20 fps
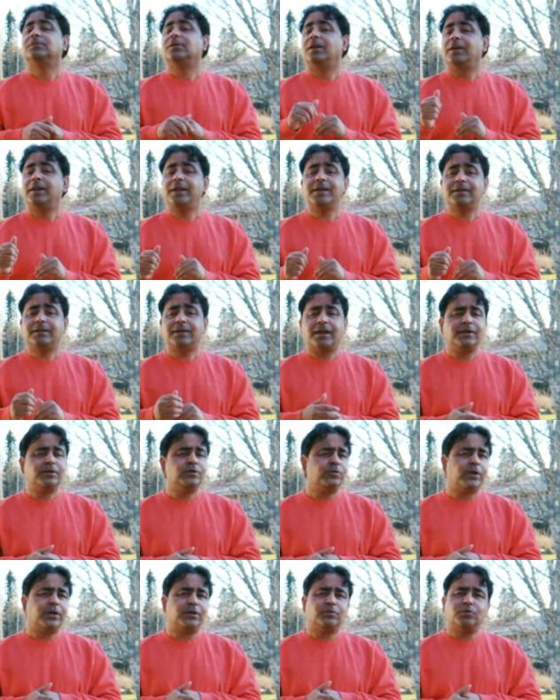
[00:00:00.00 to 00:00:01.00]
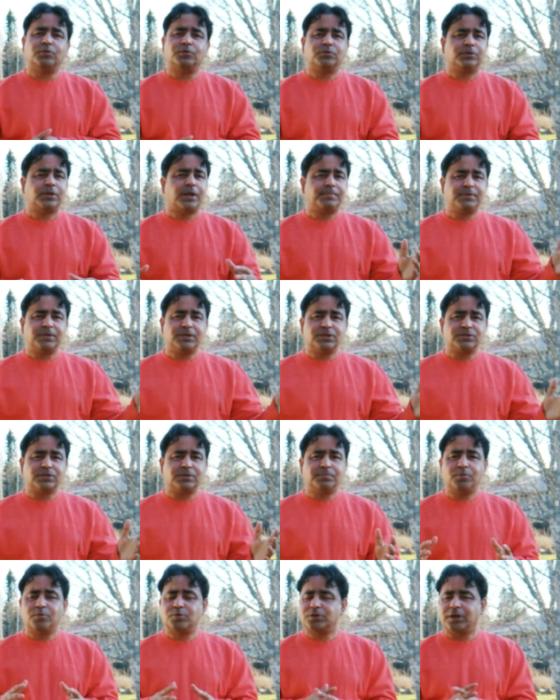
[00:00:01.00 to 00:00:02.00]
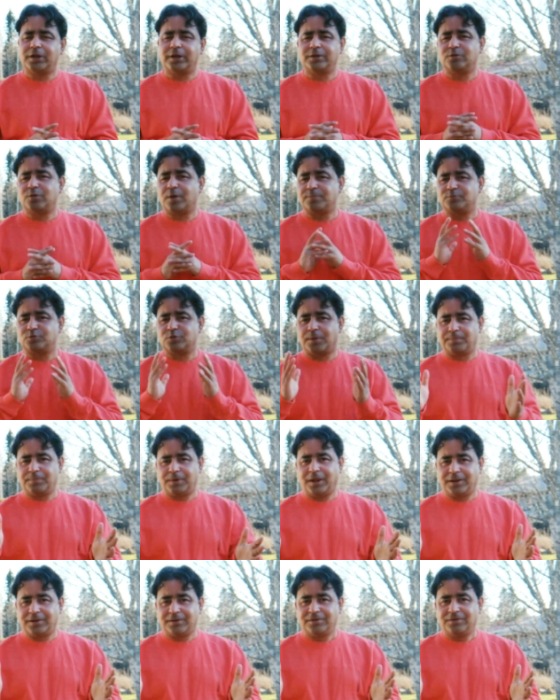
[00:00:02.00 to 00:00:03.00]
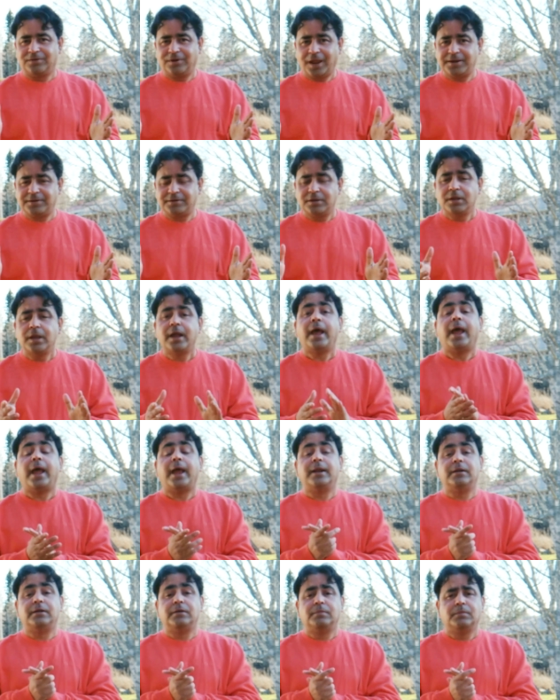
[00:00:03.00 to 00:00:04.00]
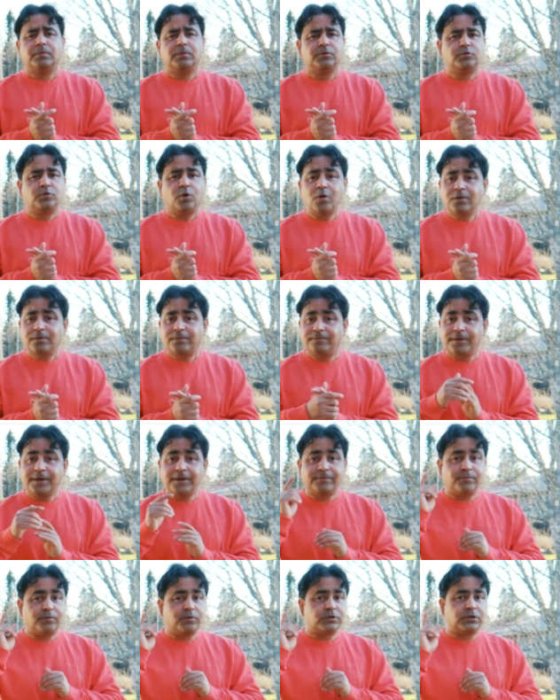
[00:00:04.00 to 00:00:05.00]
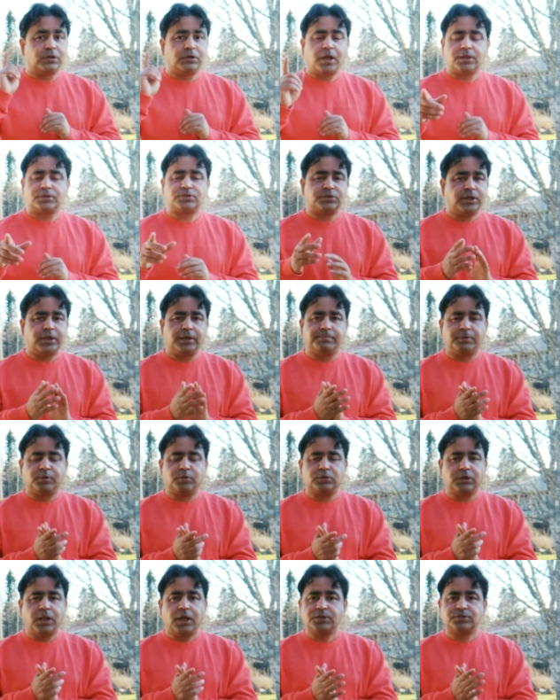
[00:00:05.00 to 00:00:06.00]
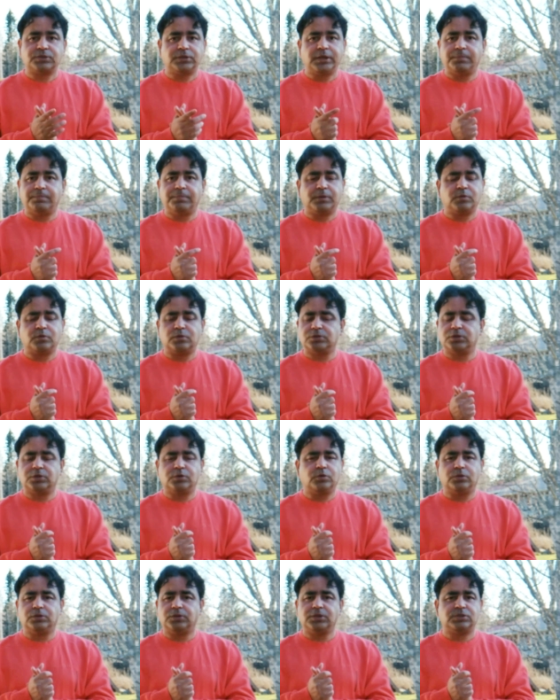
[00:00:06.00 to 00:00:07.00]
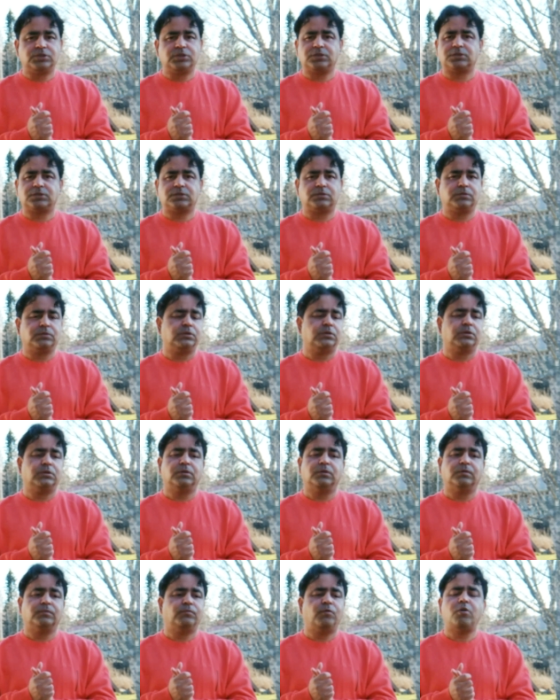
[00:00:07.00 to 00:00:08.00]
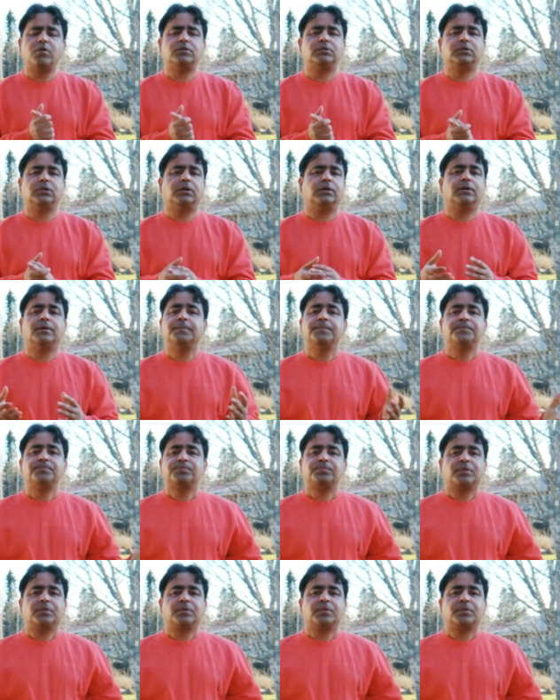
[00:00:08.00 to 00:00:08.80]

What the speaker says: the link and you can go to the application portal and you have to apply, right? And don't wait for the last date because you know they just want the